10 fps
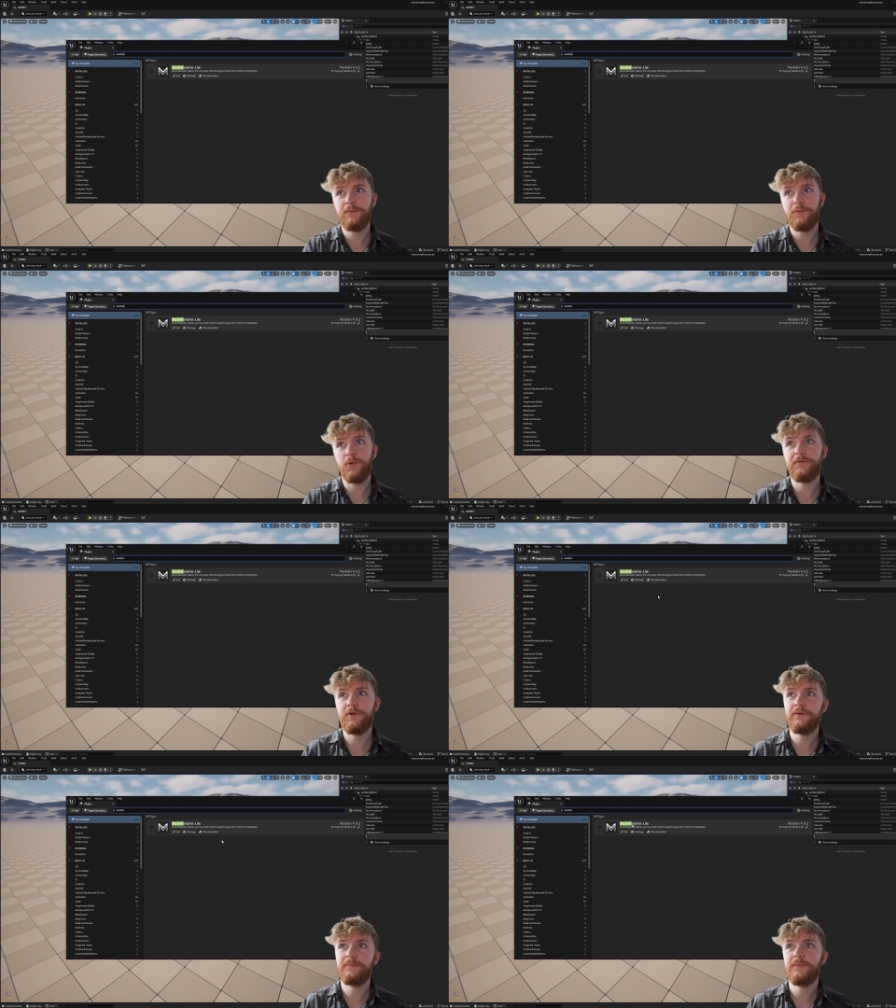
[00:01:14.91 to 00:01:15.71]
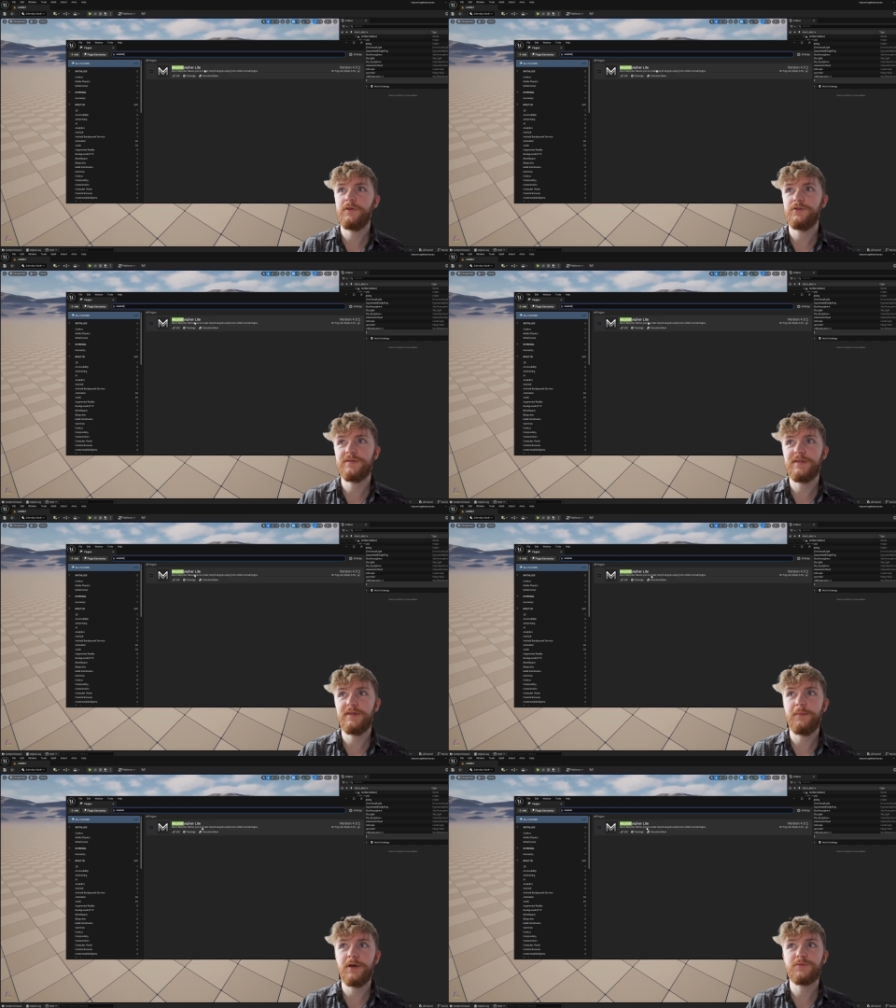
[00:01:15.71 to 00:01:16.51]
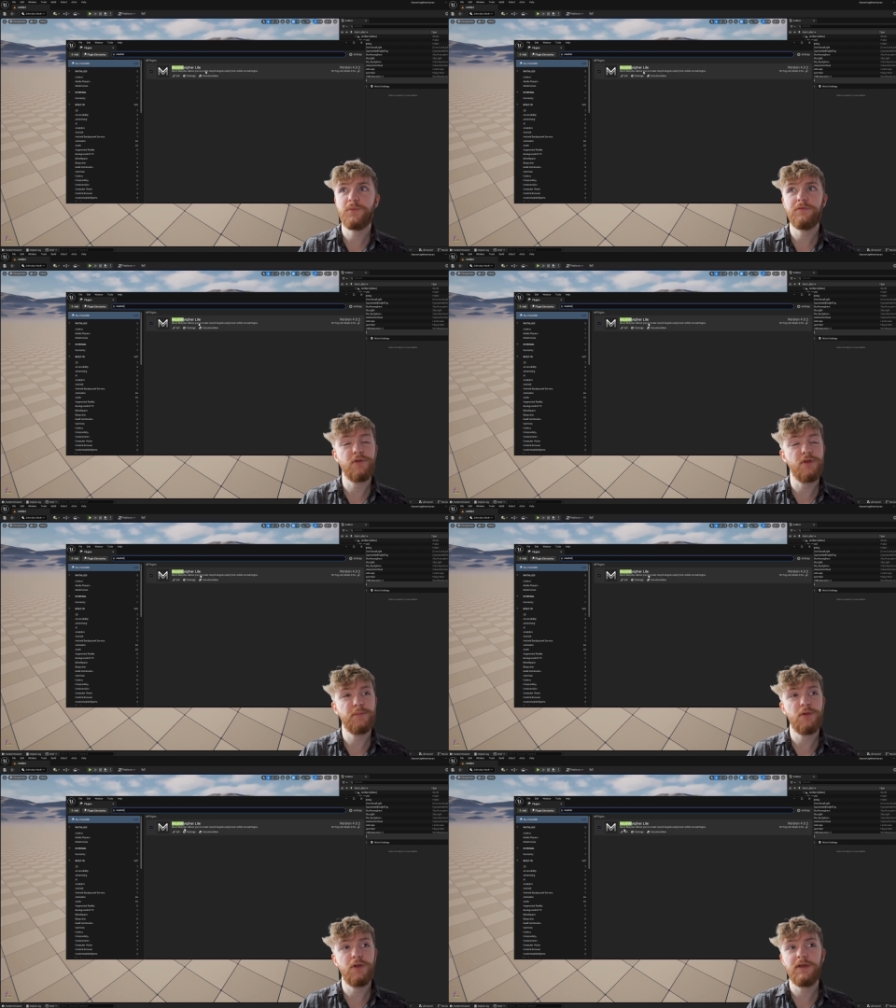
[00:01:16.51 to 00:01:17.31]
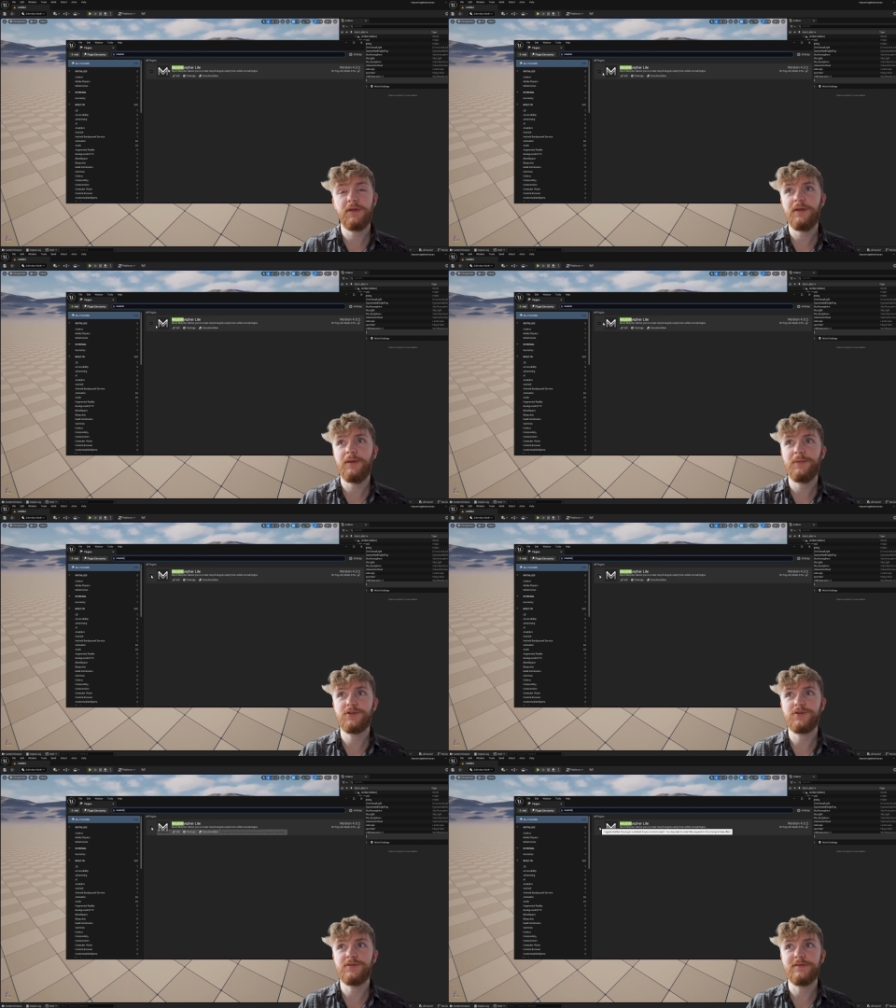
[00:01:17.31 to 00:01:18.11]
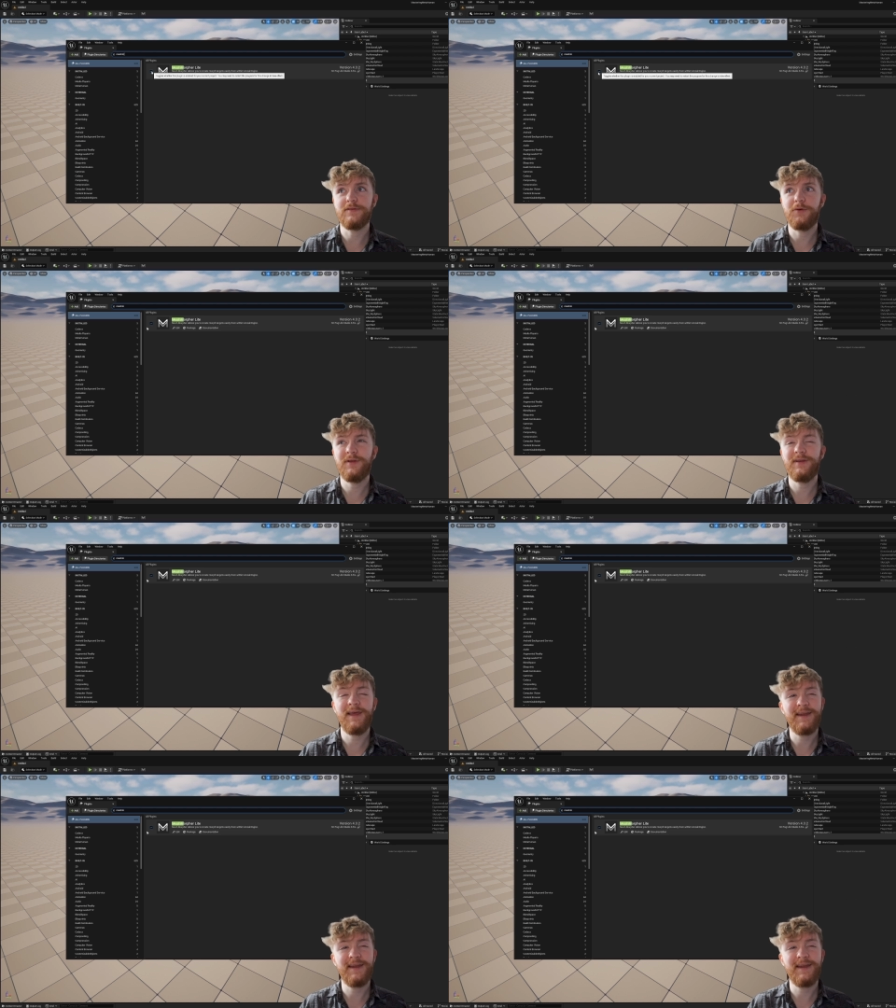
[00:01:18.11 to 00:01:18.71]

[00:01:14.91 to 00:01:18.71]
morpher, you should see the mesh morpher Lite plugin, make sure it's loaded,